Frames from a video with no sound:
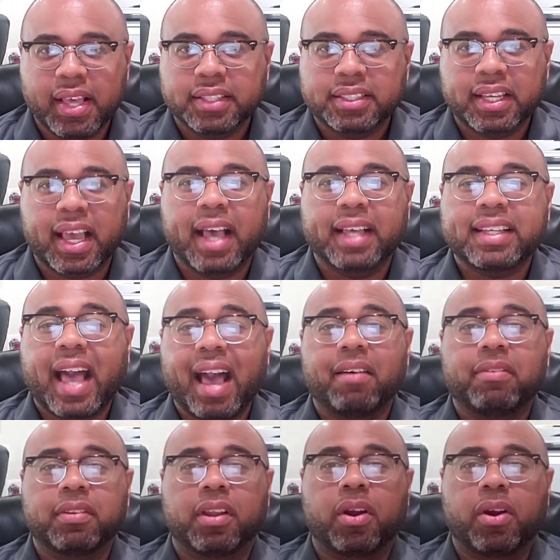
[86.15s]
So guys,
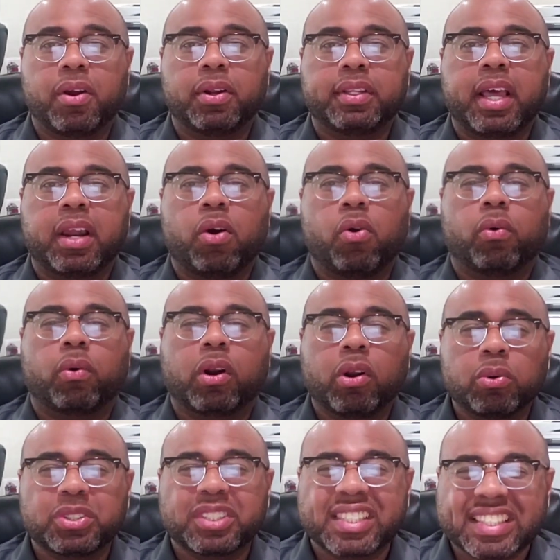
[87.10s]
I've learned that
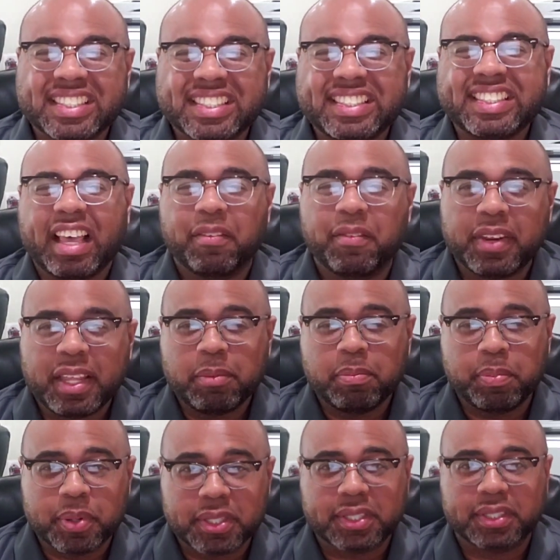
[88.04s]
close to
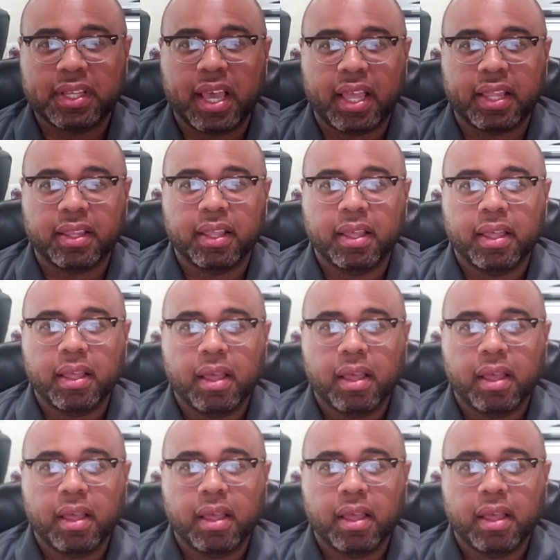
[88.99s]
70%